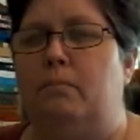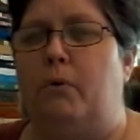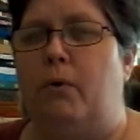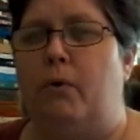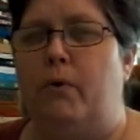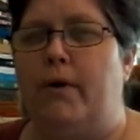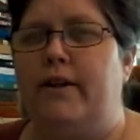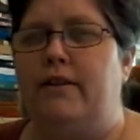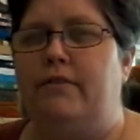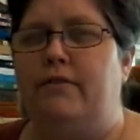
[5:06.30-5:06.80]

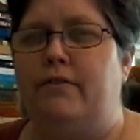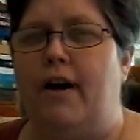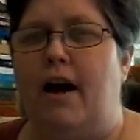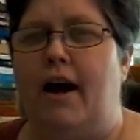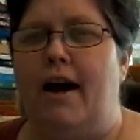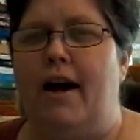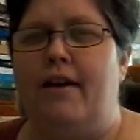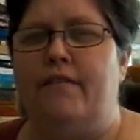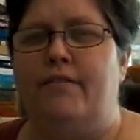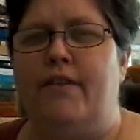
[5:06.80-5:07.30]

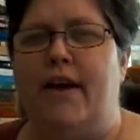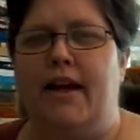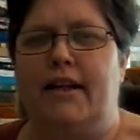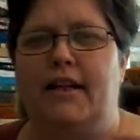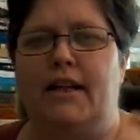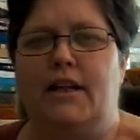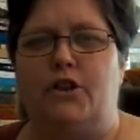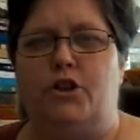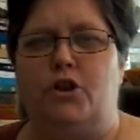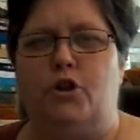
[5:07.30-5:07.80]
0.5 and
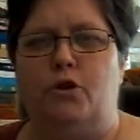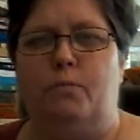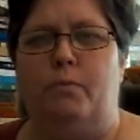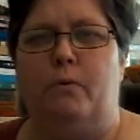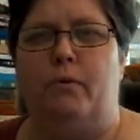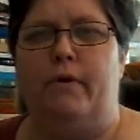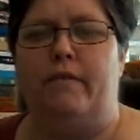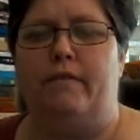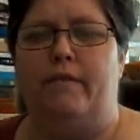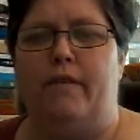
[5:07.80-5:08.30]
a
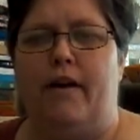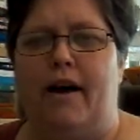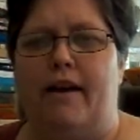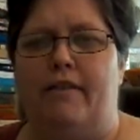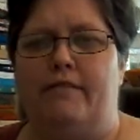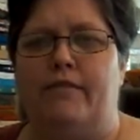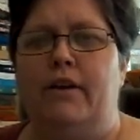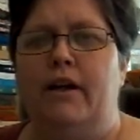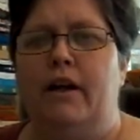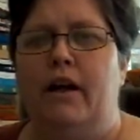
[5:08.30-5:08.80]

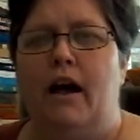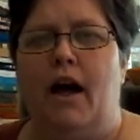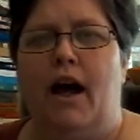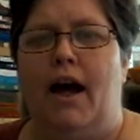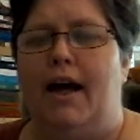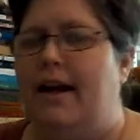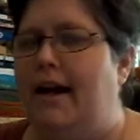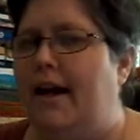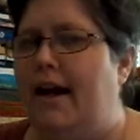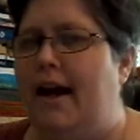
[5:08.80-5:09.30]
2.5,
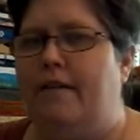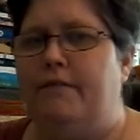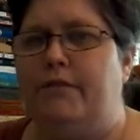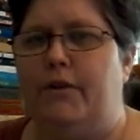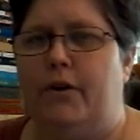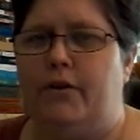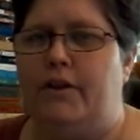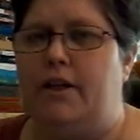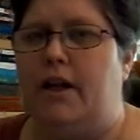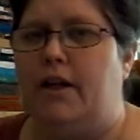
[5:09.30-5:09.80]
and I have
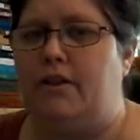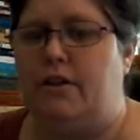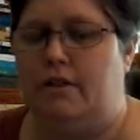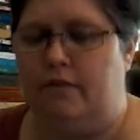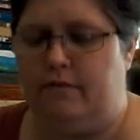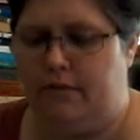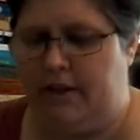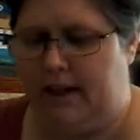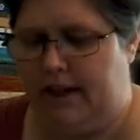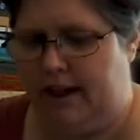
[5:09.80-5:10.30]
no intention
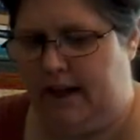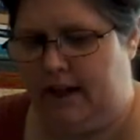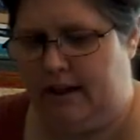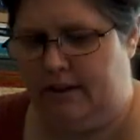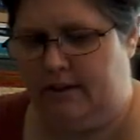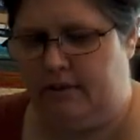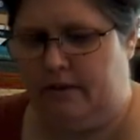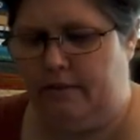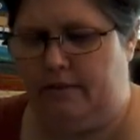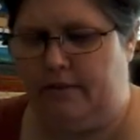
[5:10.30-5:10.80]
of reading
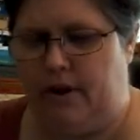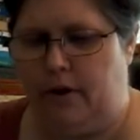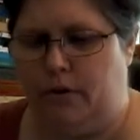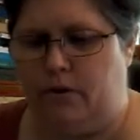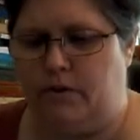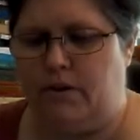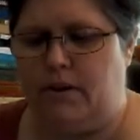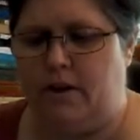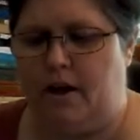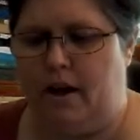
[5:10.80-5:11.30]
either of
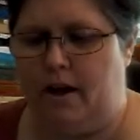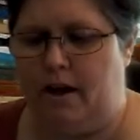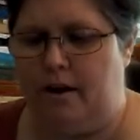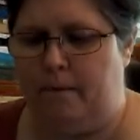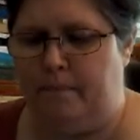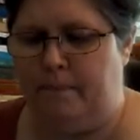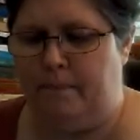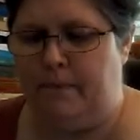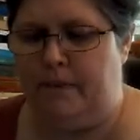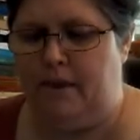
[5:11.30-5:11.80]
those.
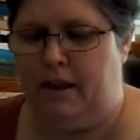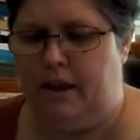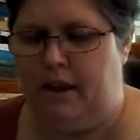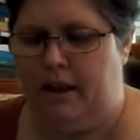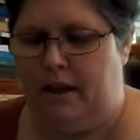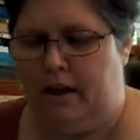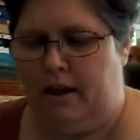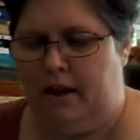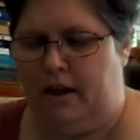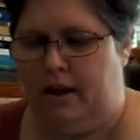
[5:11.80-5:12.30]
And
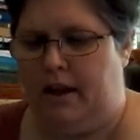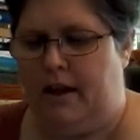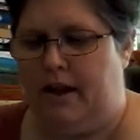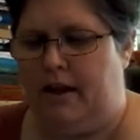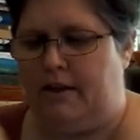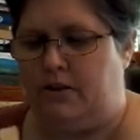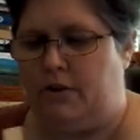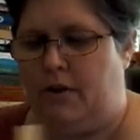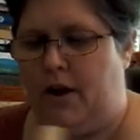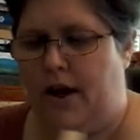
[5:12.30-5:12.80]

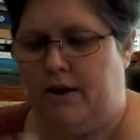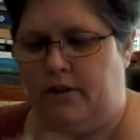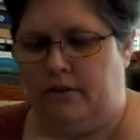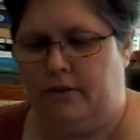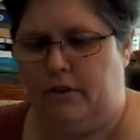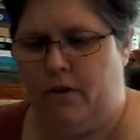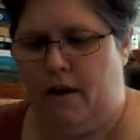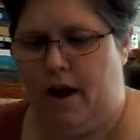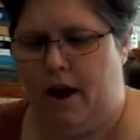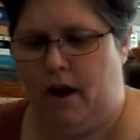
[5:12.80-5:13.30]
so I don't
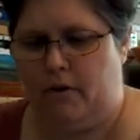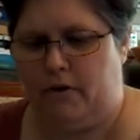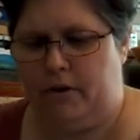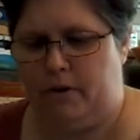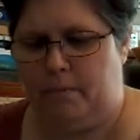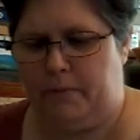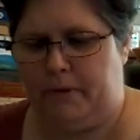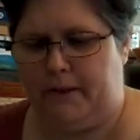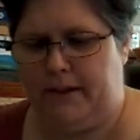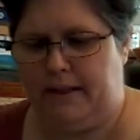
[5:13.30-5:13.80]
know how
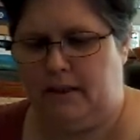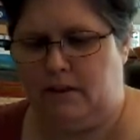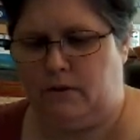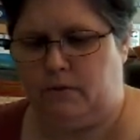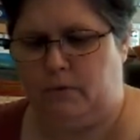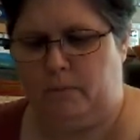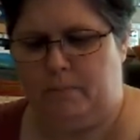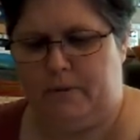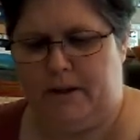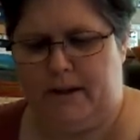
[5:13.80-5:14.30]
complete
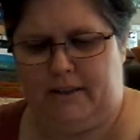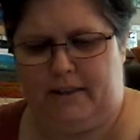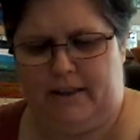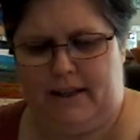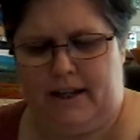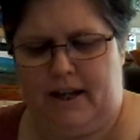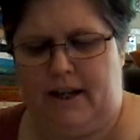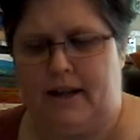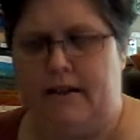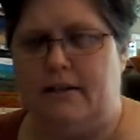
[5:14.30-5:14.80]
this will be at
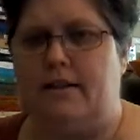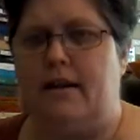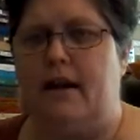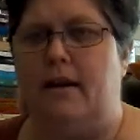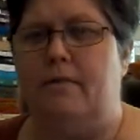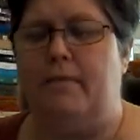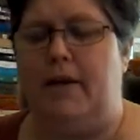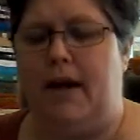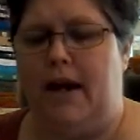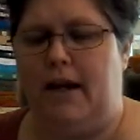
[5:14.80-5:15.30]
the end.
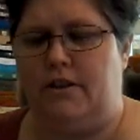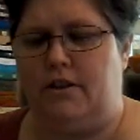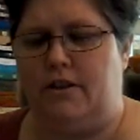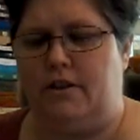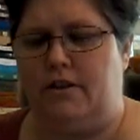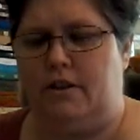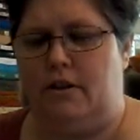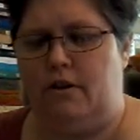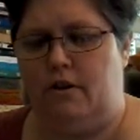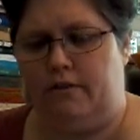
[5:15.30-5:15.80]
I'm anxious
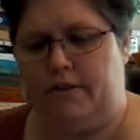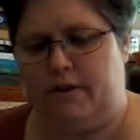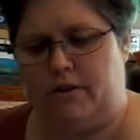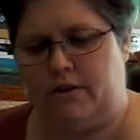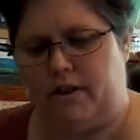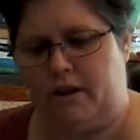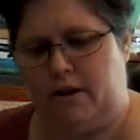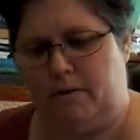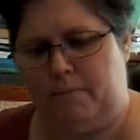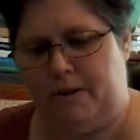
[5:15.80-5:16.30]
to know if
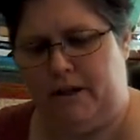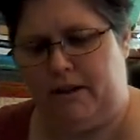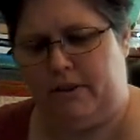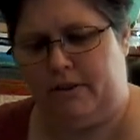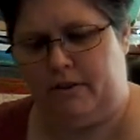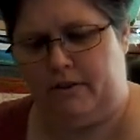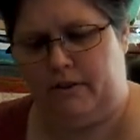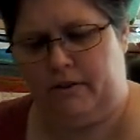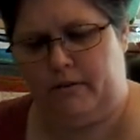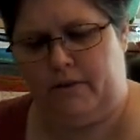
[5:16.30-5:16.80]
there's going to be a
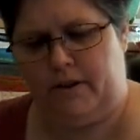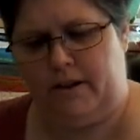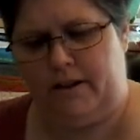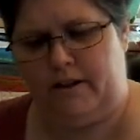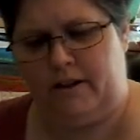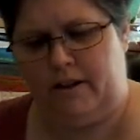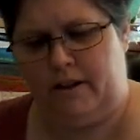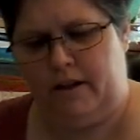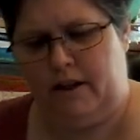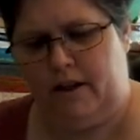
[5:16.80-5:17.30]
3rd one.
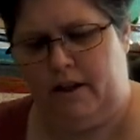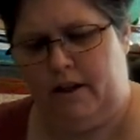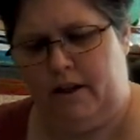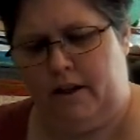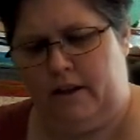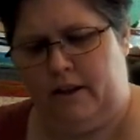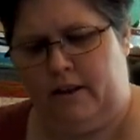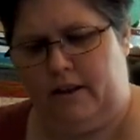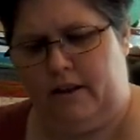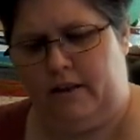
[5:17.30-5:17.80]

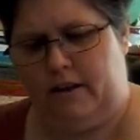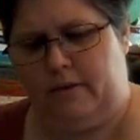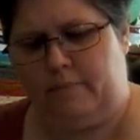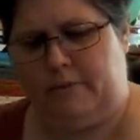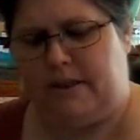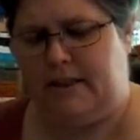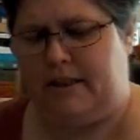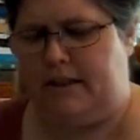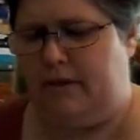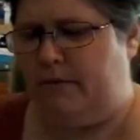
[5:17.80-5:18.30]
Let
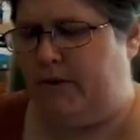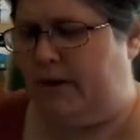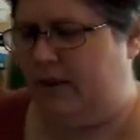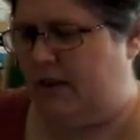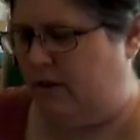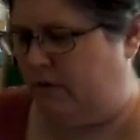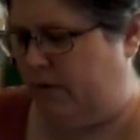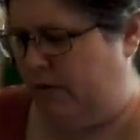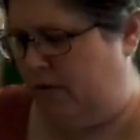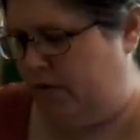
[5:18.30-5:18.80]
me see when
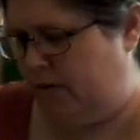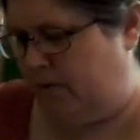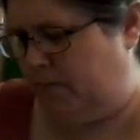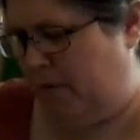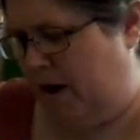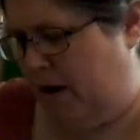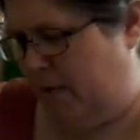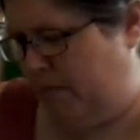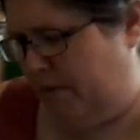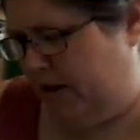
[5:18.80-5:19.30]
this one was
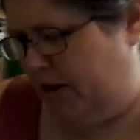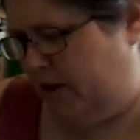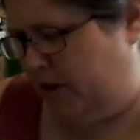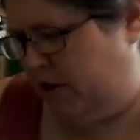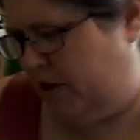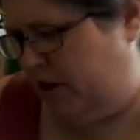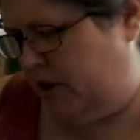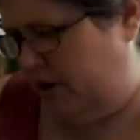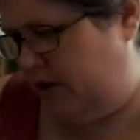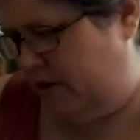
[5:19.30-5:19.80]

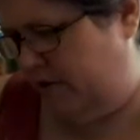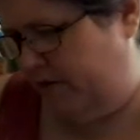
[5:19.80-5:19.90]
published.